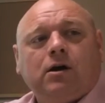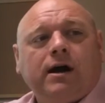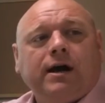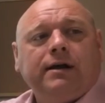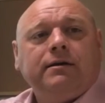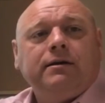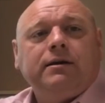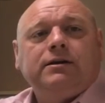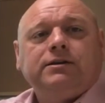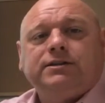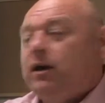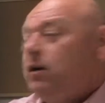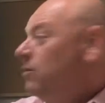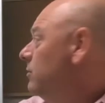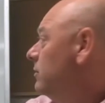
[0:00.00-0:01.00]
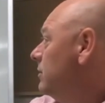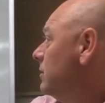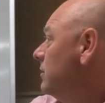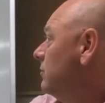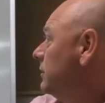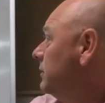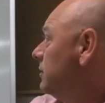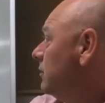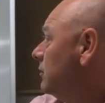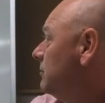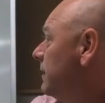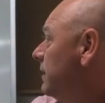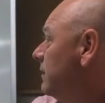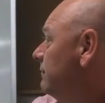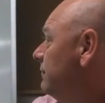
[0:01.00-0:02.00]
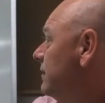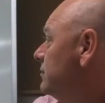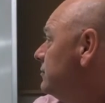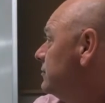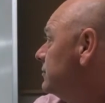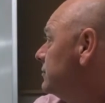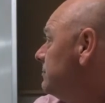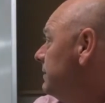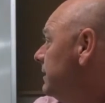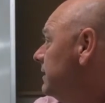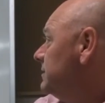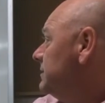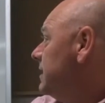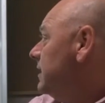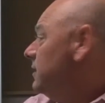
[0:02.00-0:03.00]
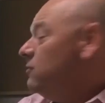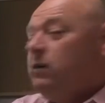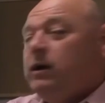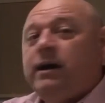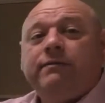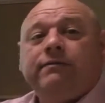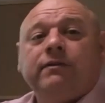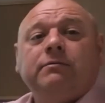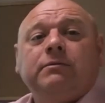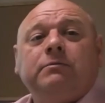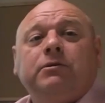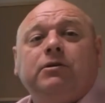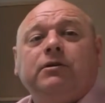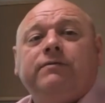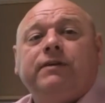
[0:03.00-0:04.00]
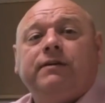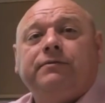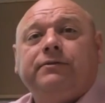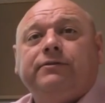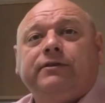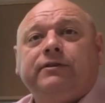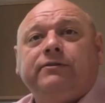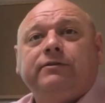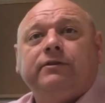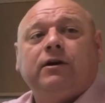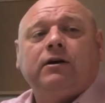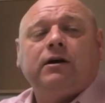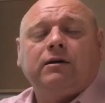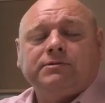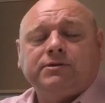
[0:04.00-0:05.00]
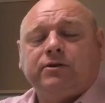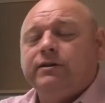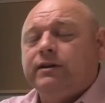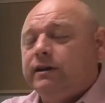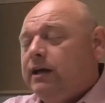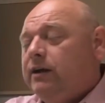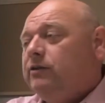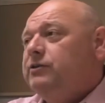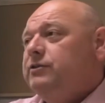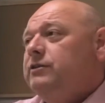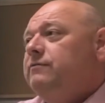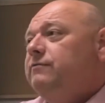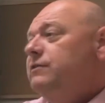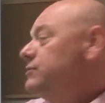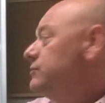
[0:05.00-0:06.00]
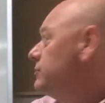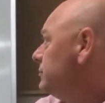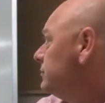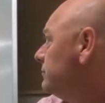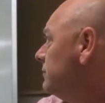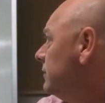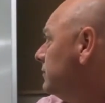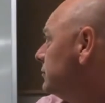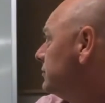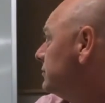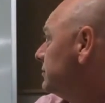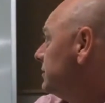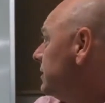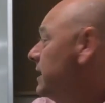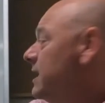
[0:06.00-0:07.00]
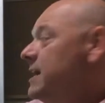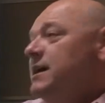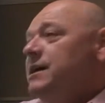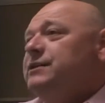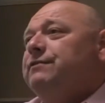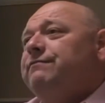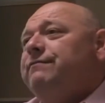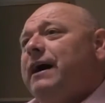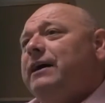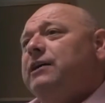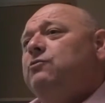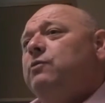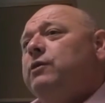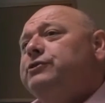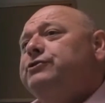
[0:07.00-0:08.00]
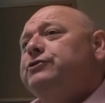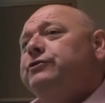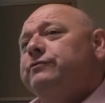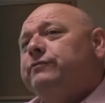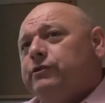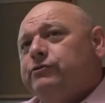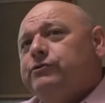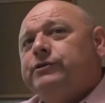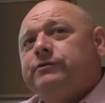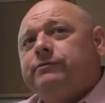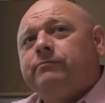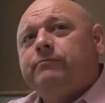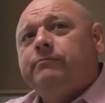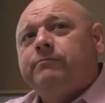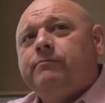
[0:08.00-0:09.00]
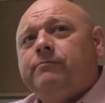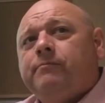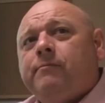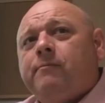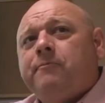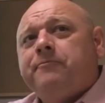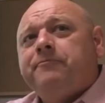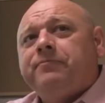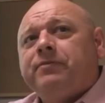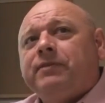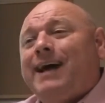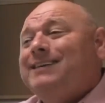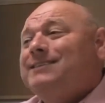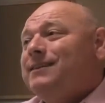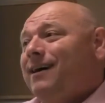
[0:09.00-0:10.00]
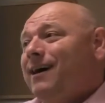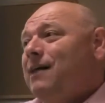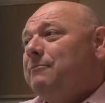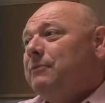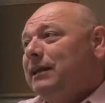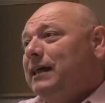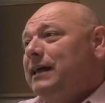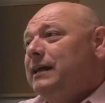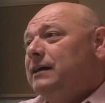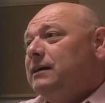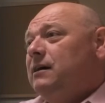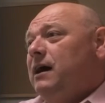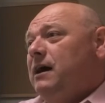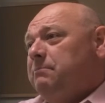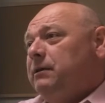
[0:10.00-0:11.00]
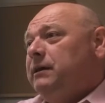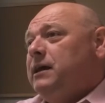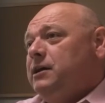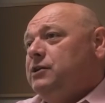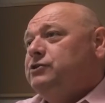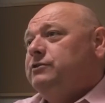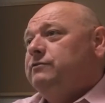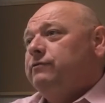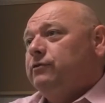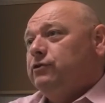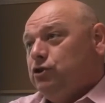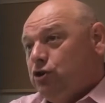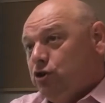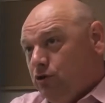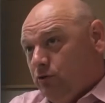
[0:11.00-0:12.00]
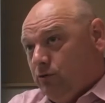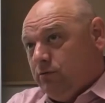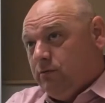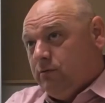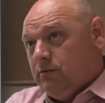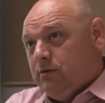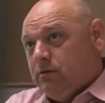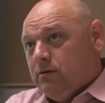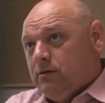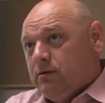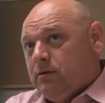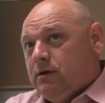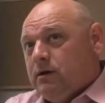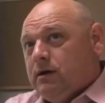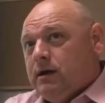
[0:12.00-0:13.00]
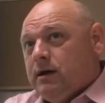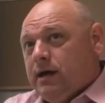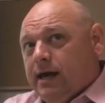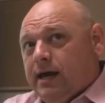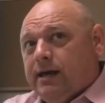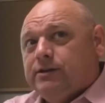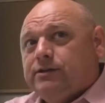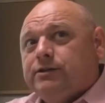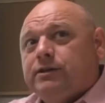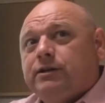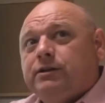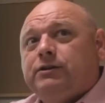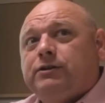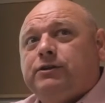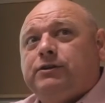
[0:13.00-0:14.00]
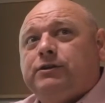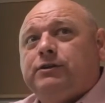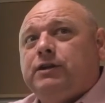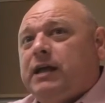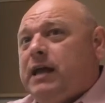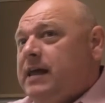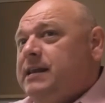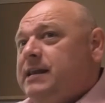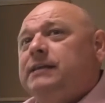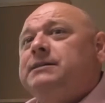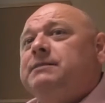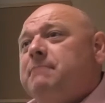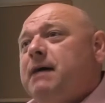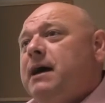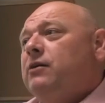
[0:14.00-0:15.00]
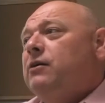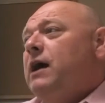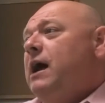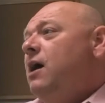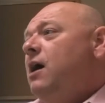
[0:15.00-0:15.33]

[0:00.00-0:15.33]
All right? So, we talked about Ephesians. The biggest takeaway from the book of Ephesus, or I'm sorry, the letter to the Ephesians that Jesus said, is evaluate your devotion. That's the homiletic application for you. Is it doesn't matter